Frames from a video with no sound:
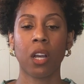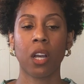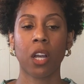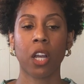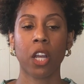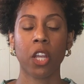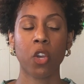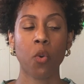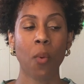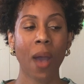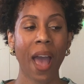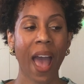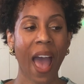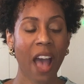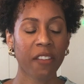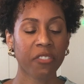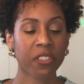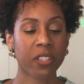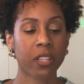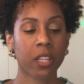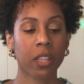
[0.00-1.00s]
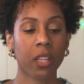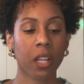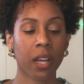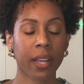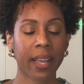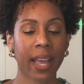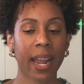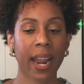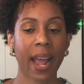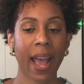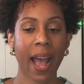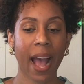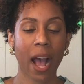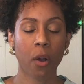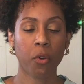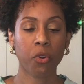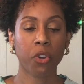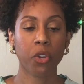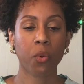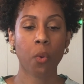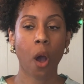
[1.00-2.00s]
You have to look at
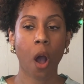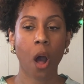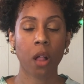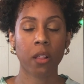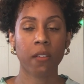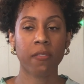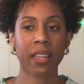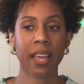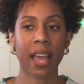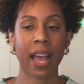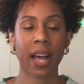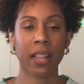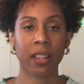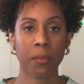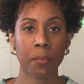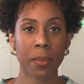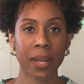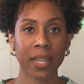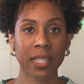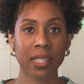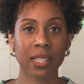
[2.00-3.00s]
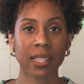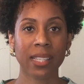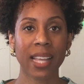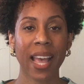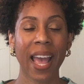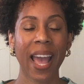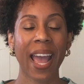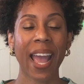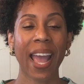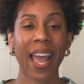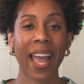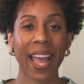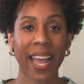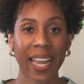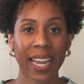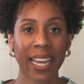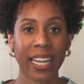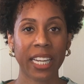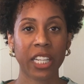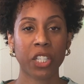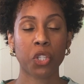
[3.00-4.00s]
how do all of the elements
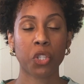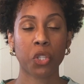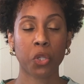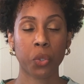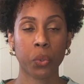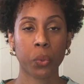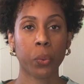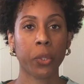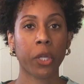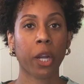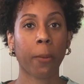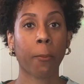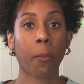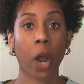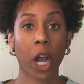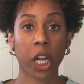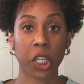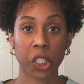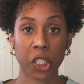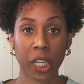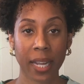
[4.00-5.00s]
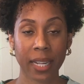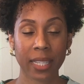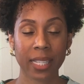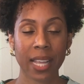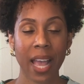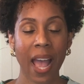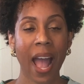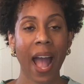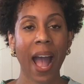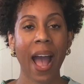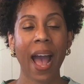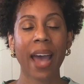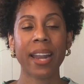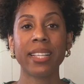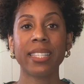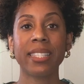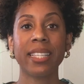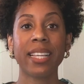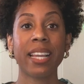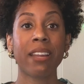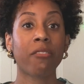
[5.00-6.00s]
aid to your project. How
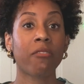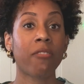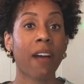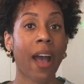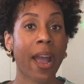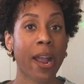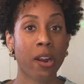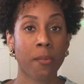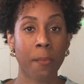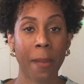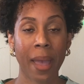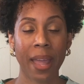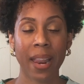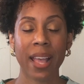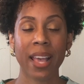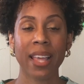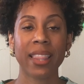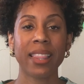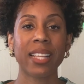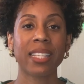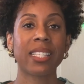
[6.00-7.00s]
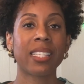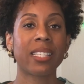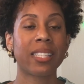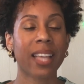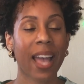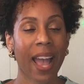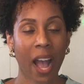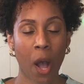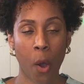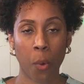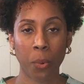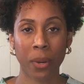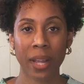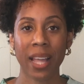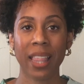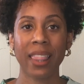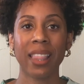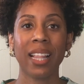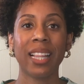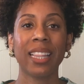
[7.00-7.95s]
does the environment, the sound, the